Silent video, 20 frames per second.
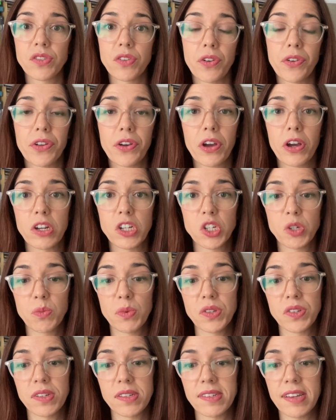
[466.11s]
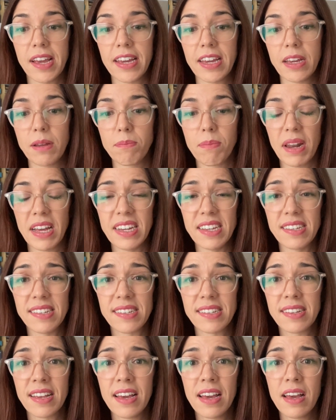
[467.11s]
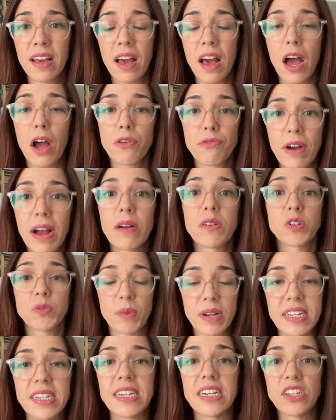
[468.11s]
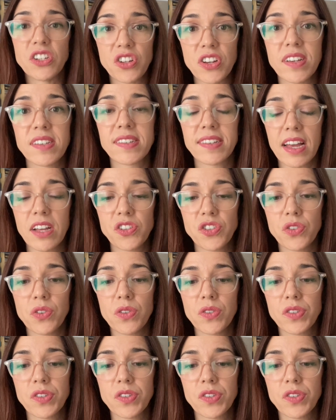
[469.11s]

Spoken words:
non-negotiables are taking place around my teaching schedule.